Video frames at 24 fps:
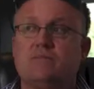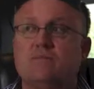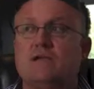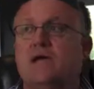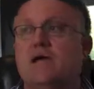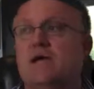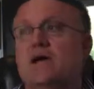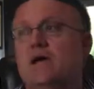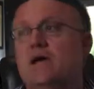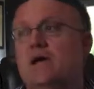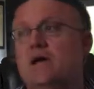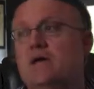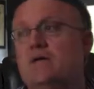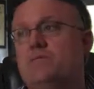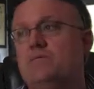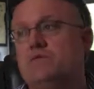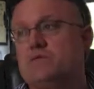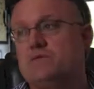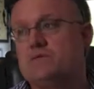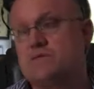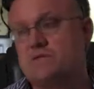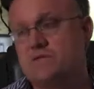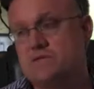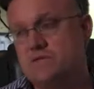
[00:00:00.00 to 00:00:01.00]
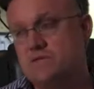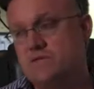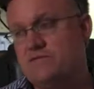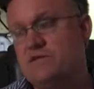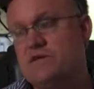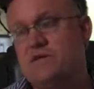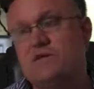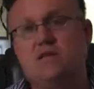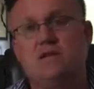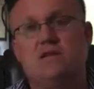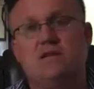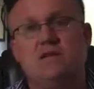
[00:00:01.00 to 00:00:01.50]
and more
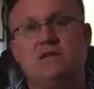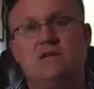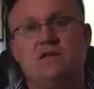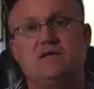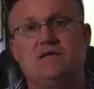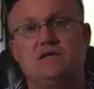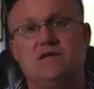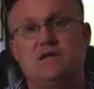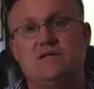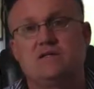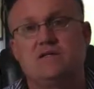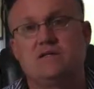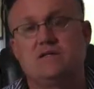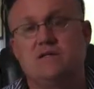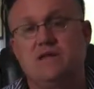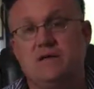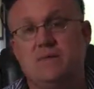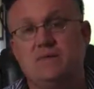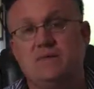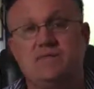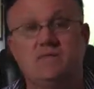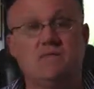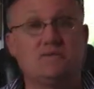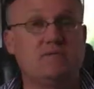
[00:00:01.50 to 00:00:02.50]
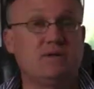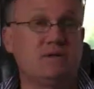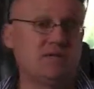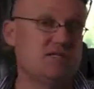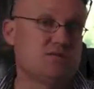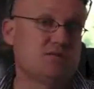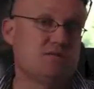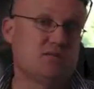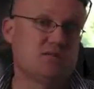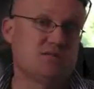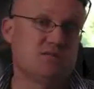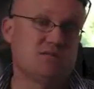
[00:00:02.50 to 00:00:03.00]
specifically that it takes climate
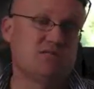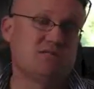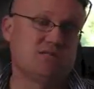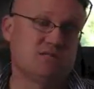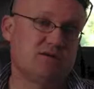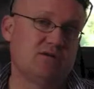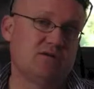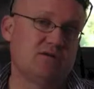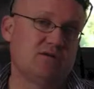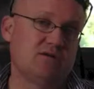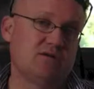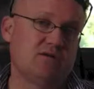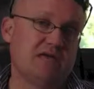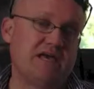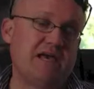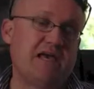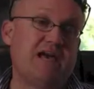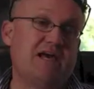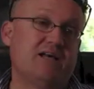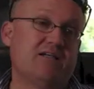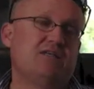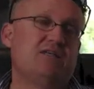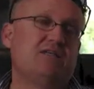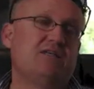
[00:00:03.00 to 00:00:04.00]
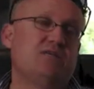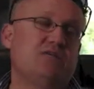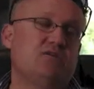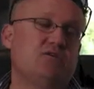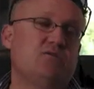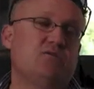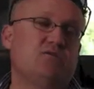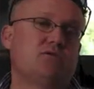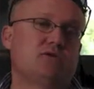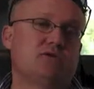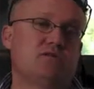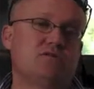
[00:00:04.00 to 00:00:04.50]
displacement seriously as the
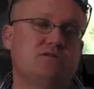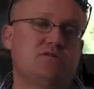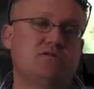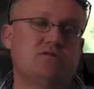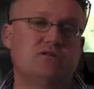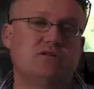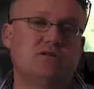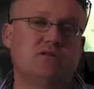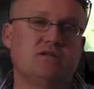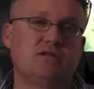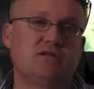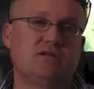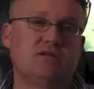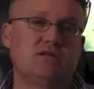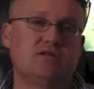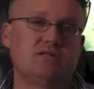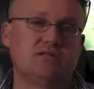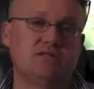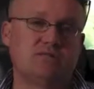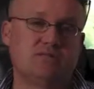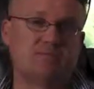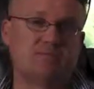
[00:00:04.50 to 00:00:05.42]
human rights issue that it is.